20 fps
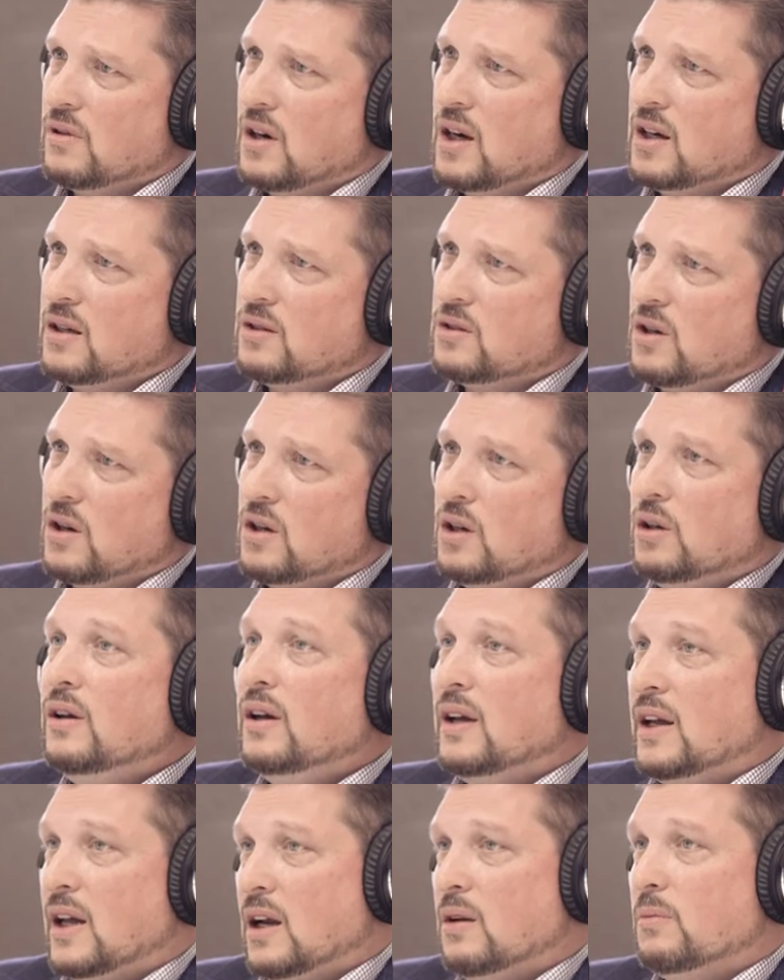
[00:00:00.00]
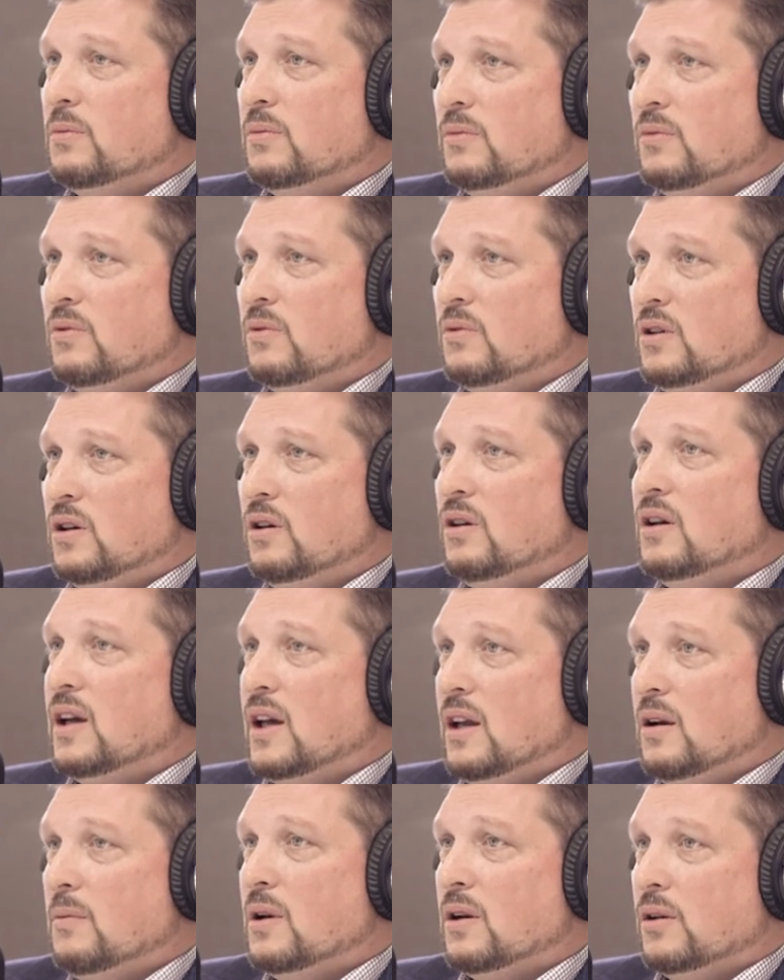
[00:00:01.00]
Yeah. Right? So you can get right. them. You
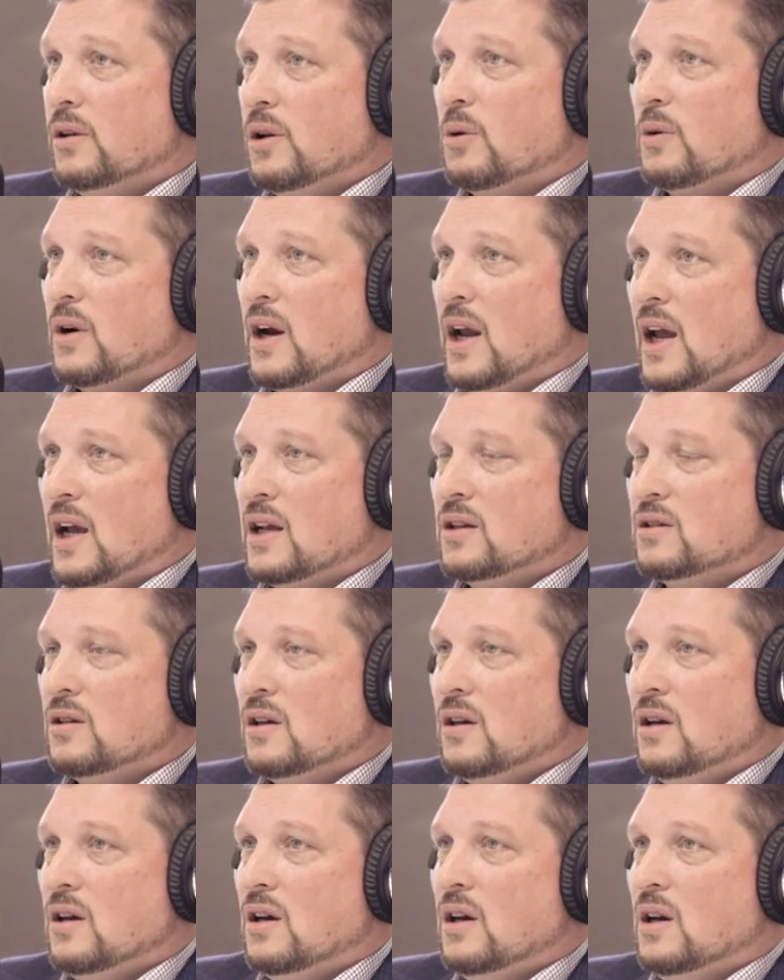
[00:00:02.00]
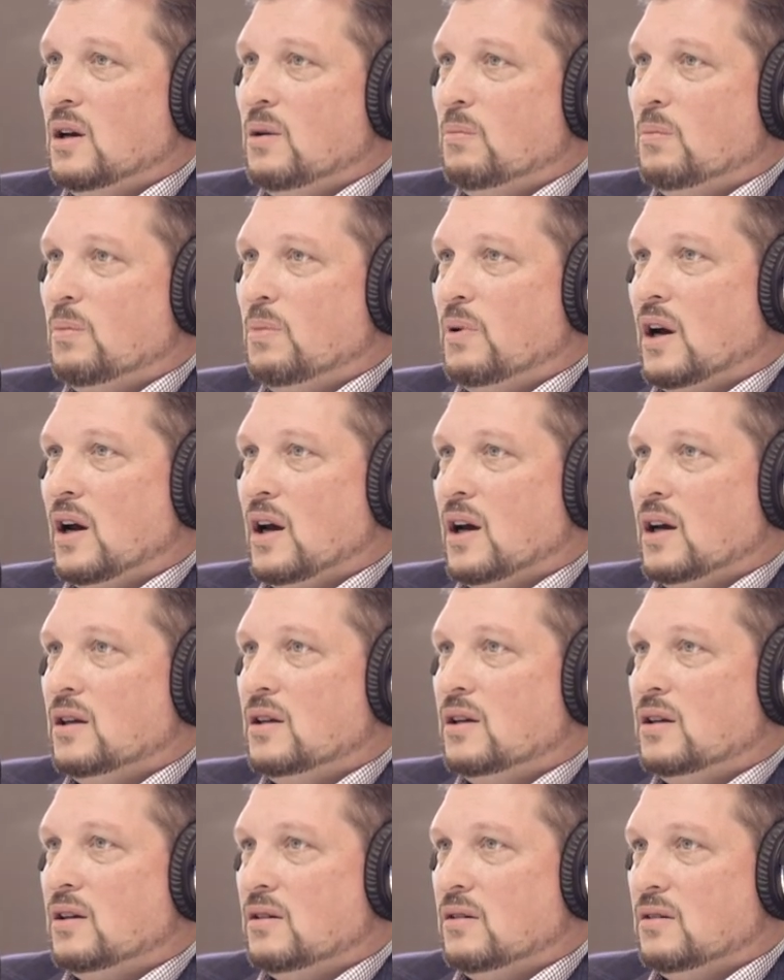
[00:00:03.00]
can get them at a lower age. Yeah.
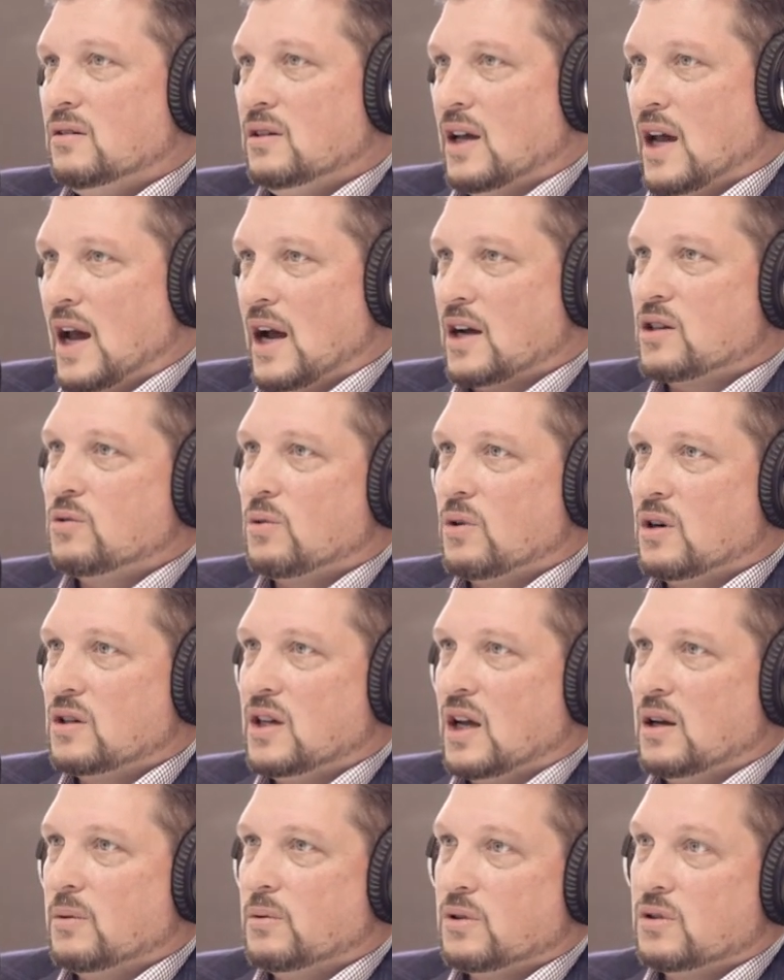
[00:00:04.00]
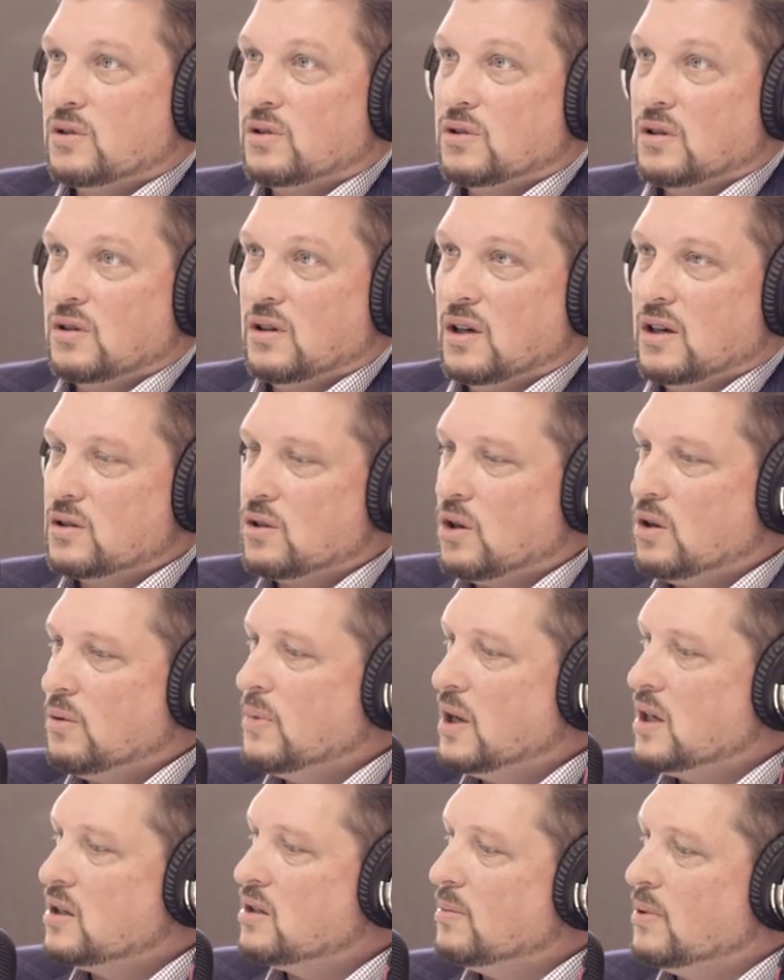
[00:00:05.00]
But the actuary tables, it's
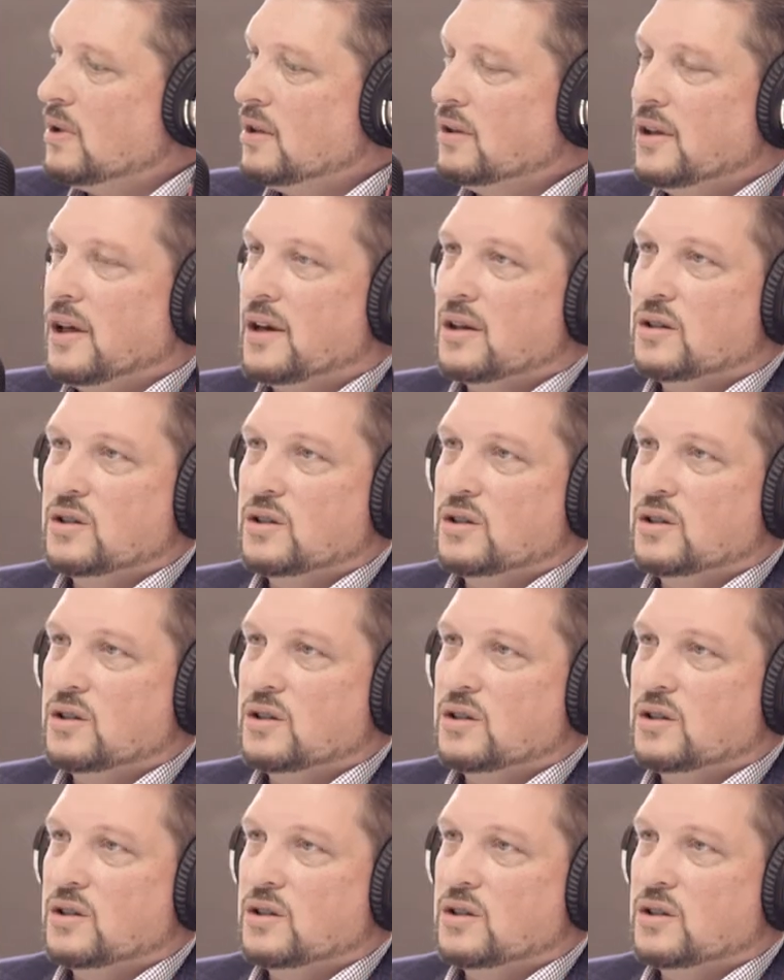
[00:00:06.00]
all based upon